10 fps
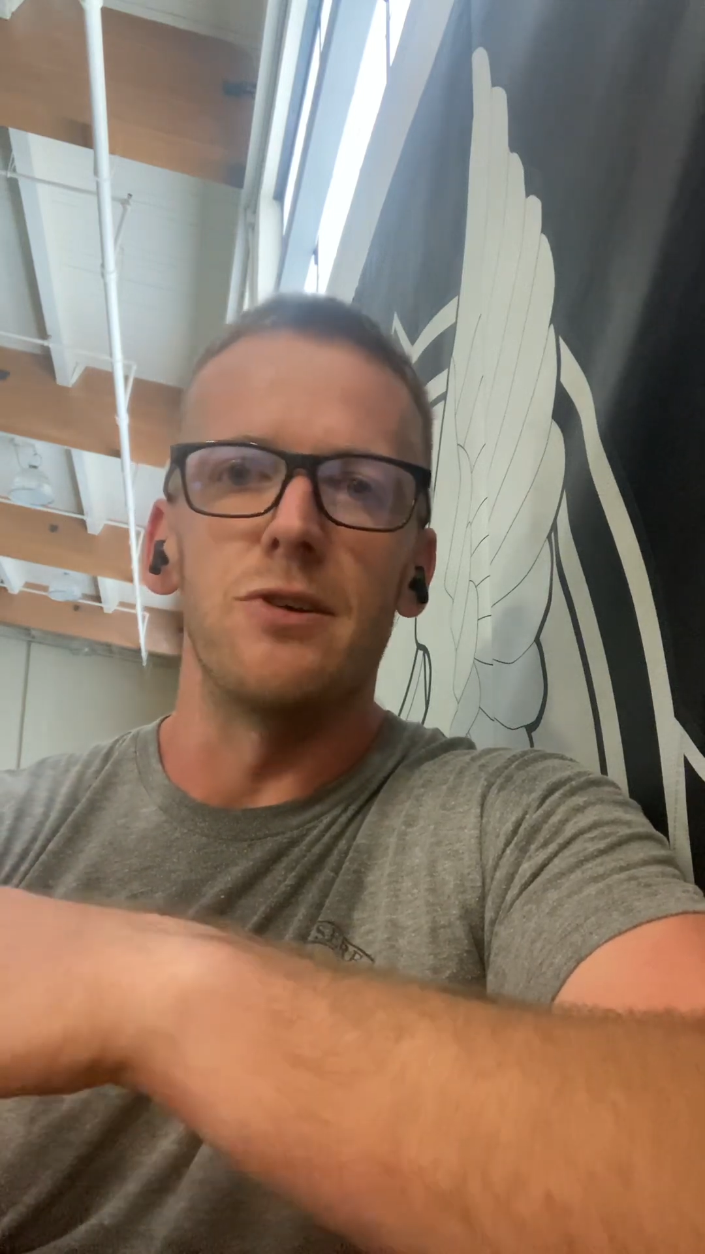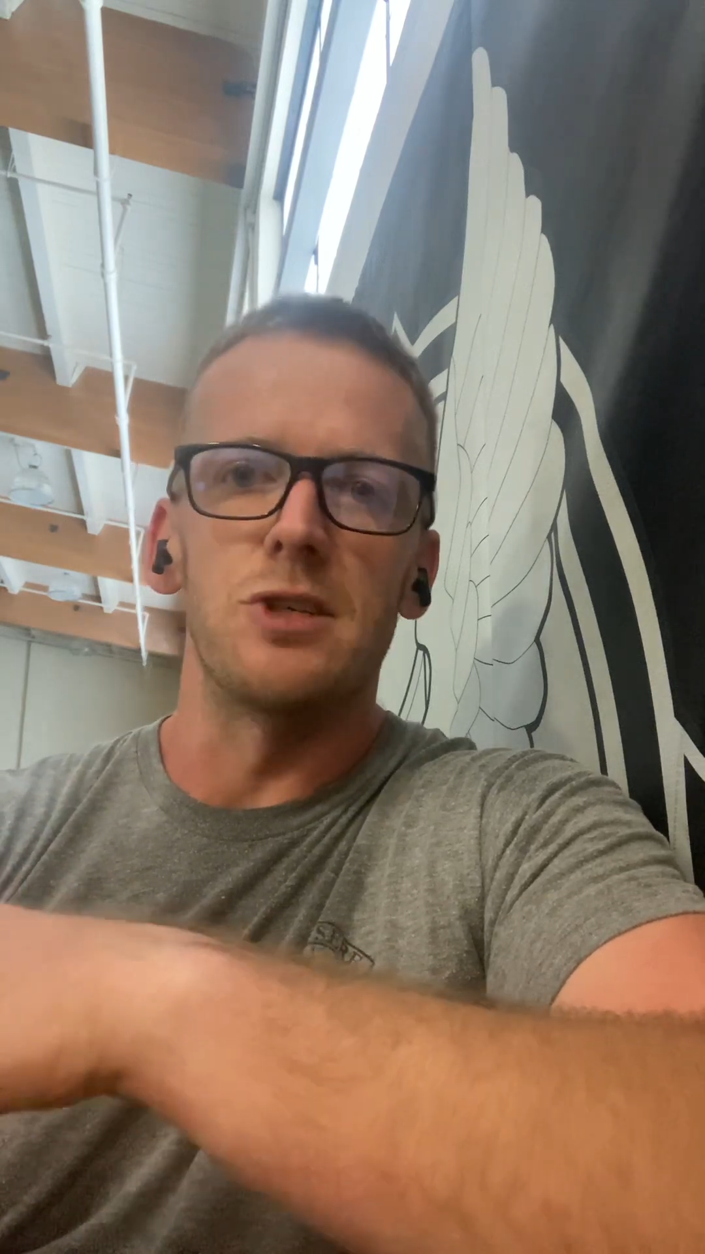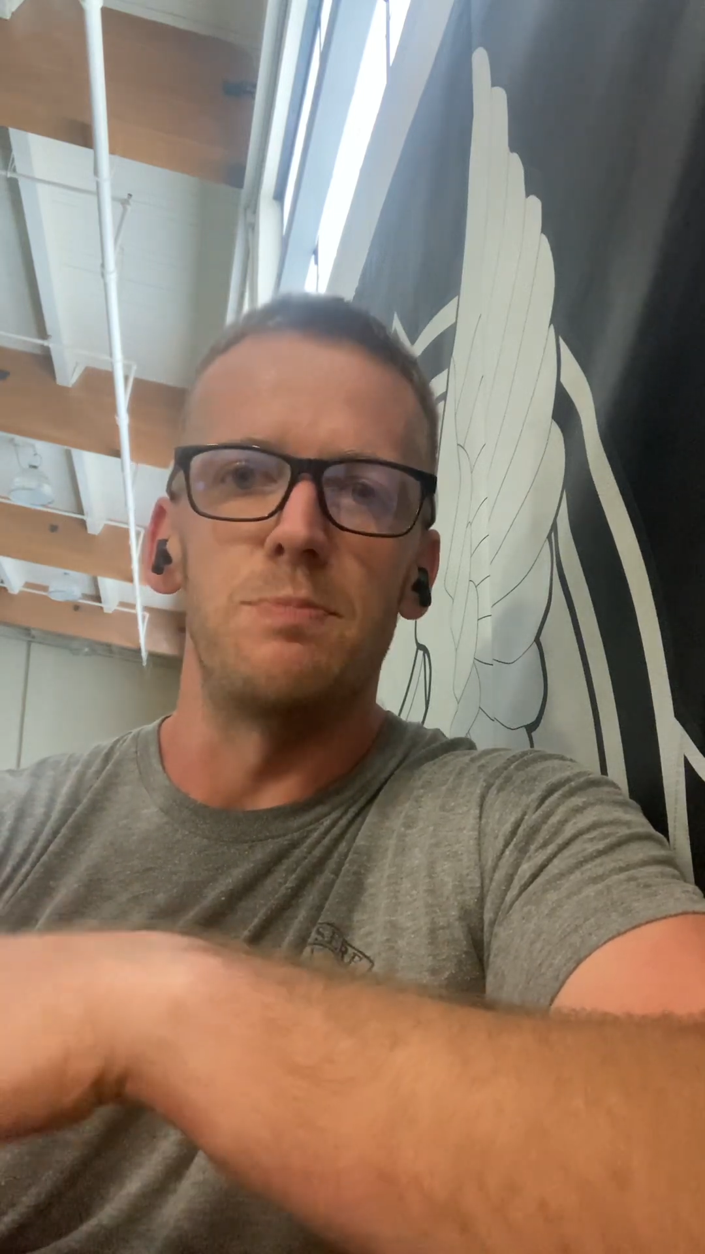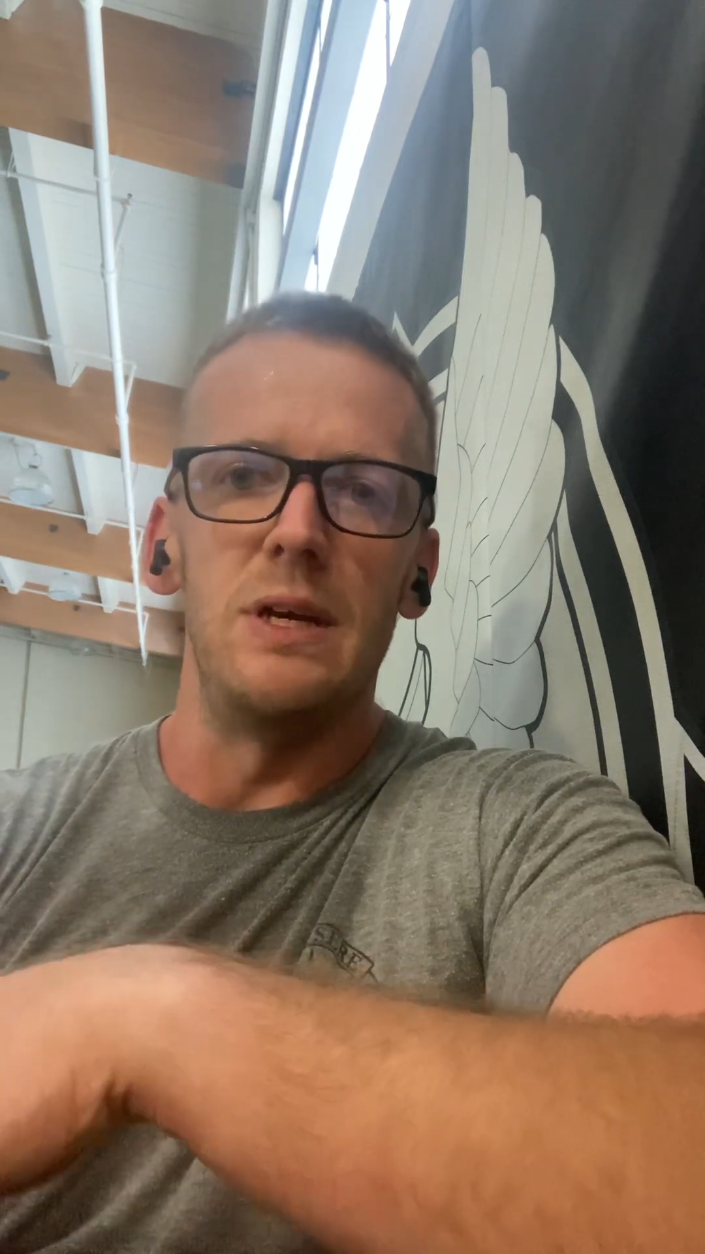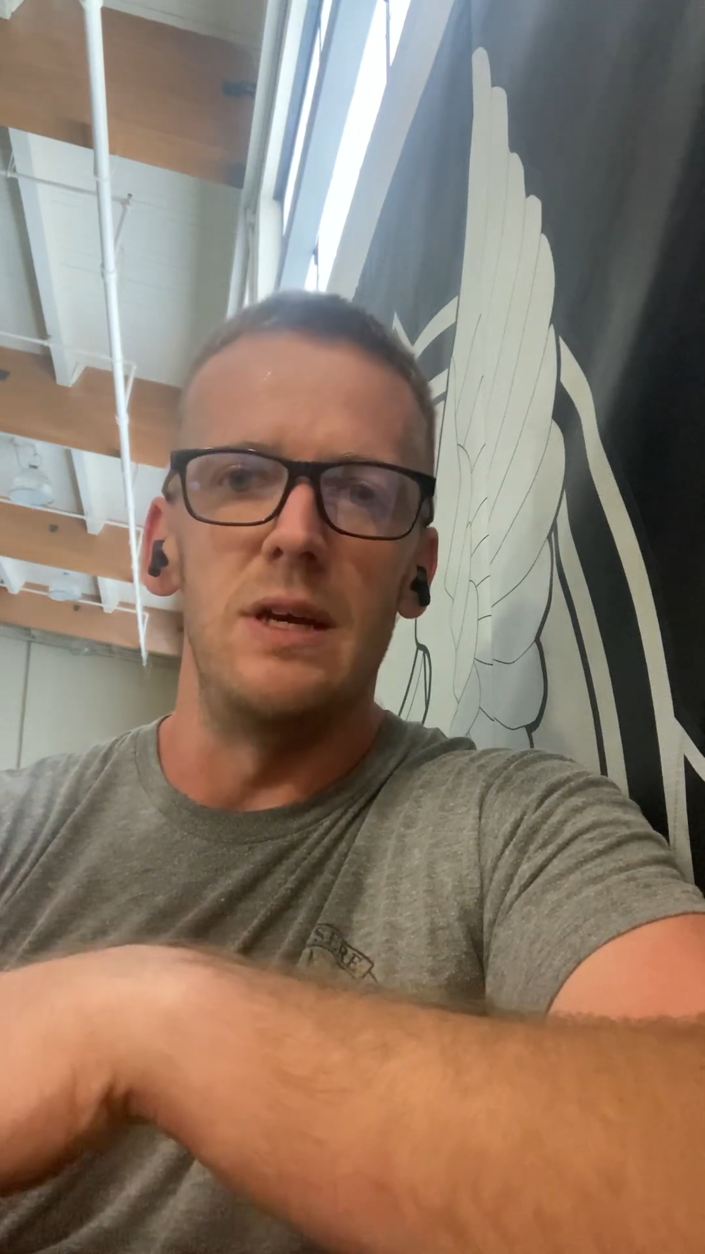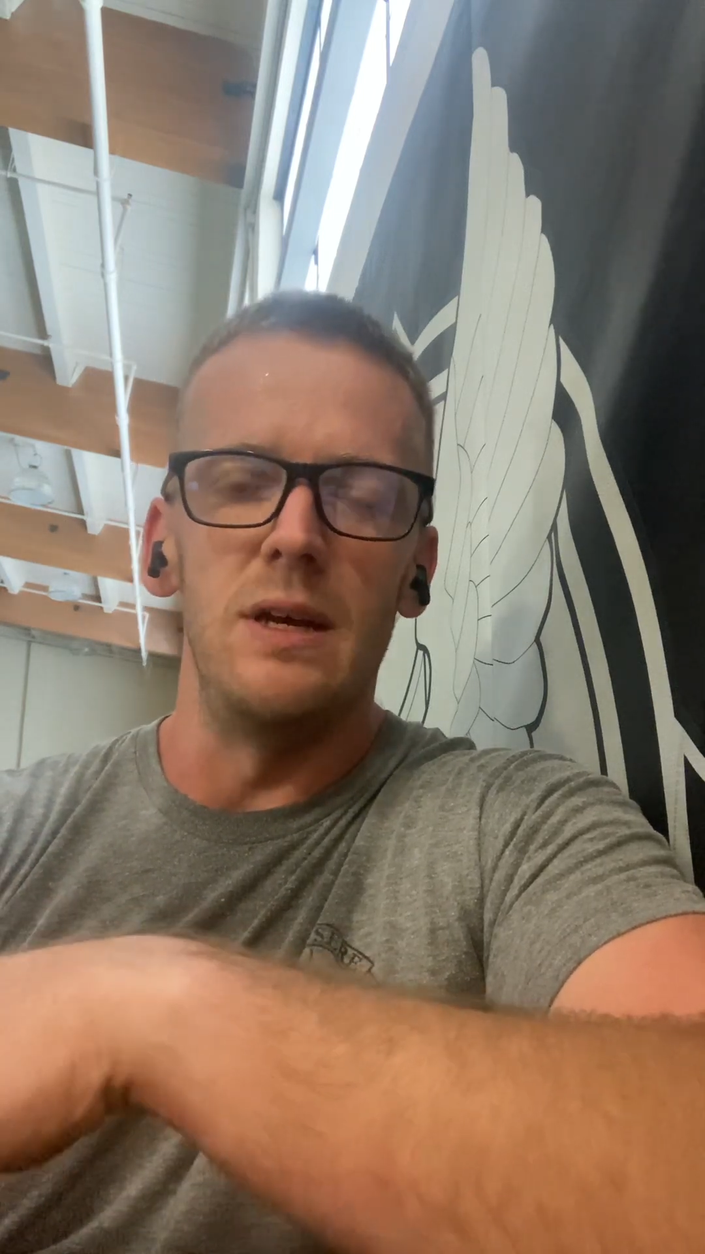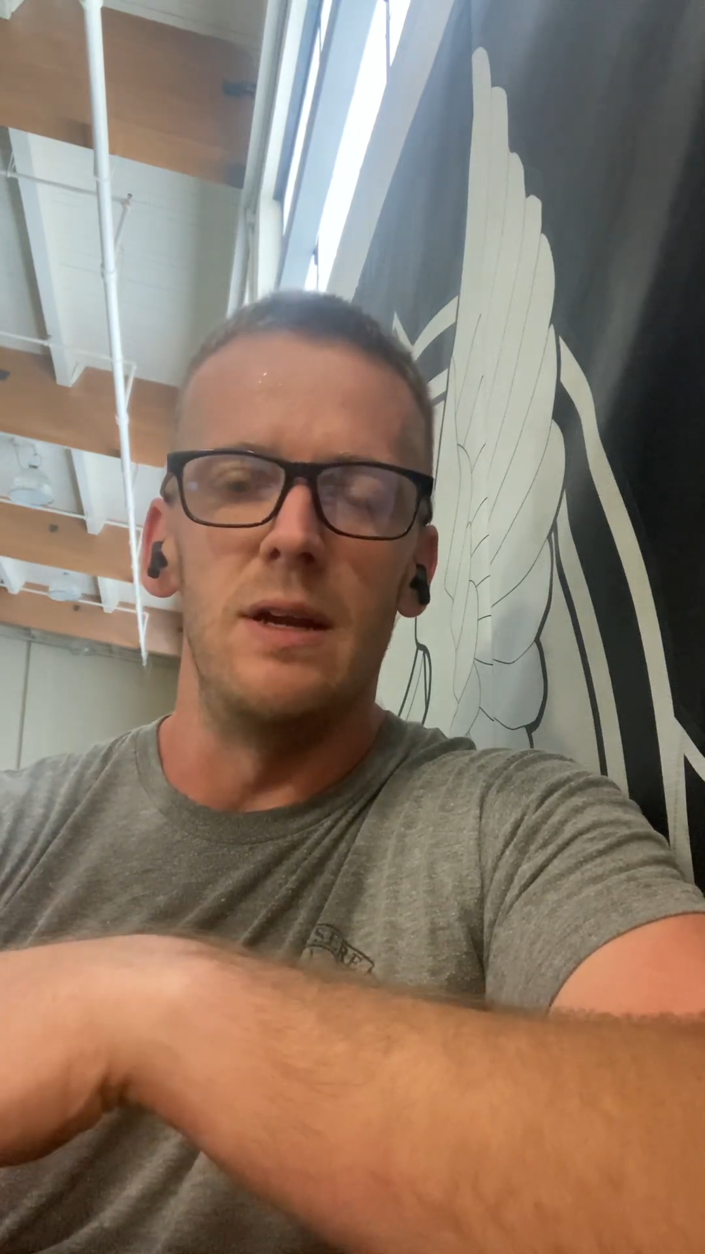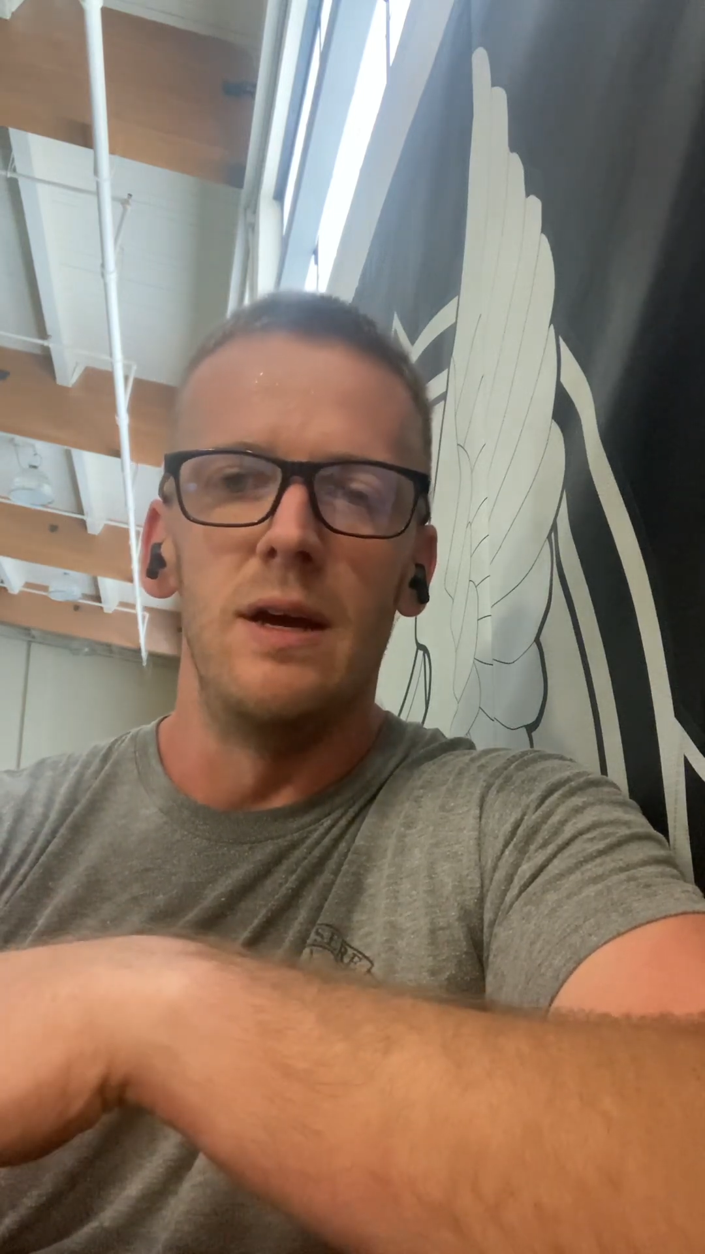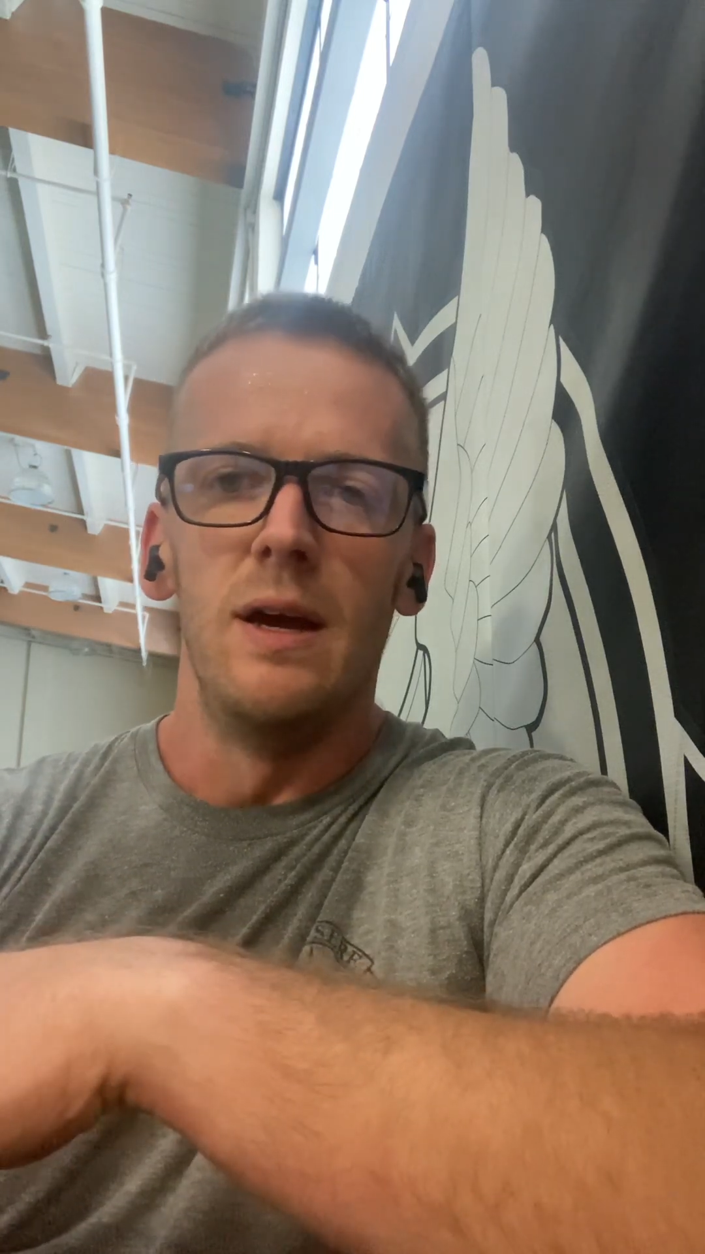speed